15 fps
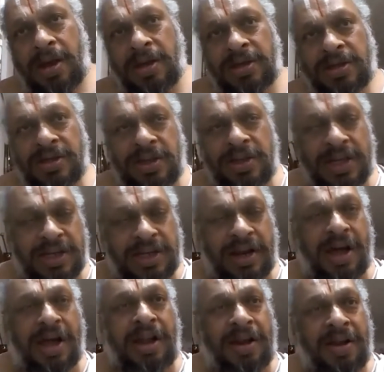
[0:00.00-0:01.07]
So these are
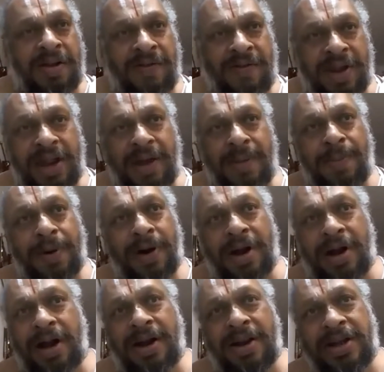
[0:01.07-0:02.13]
all very
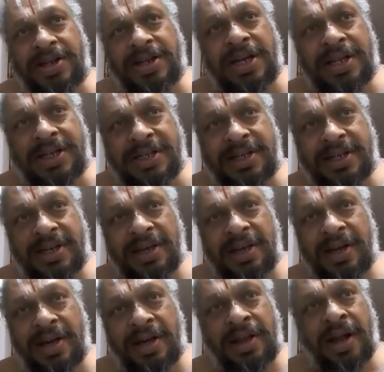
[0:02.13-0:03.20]
important rituals
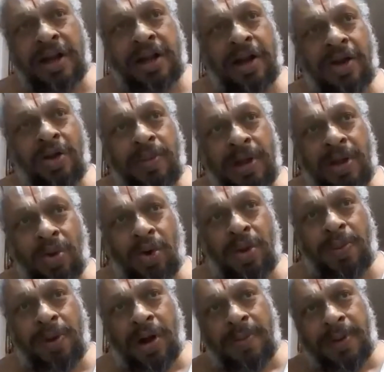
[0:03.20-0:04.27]
that are to be known
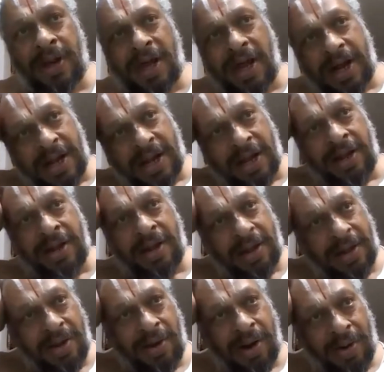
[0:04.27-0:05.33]
properly, and then
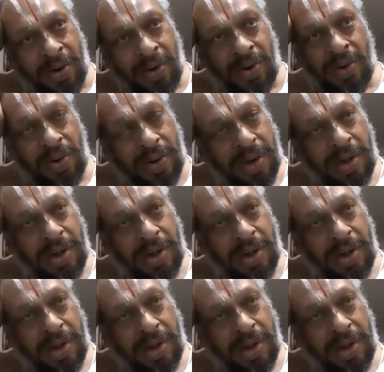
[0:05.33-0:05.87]
you have to do.